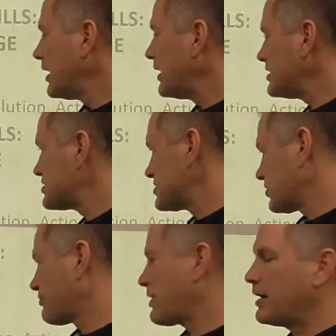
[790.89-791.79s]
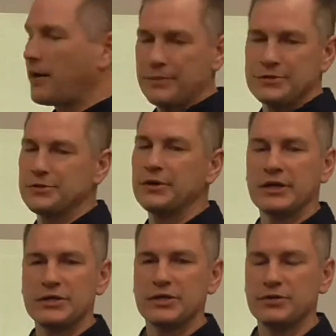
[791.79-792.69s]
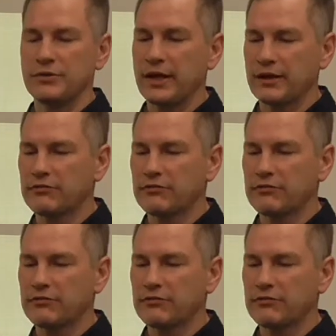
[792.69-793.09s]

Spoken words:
And this is a great opportunity to do that.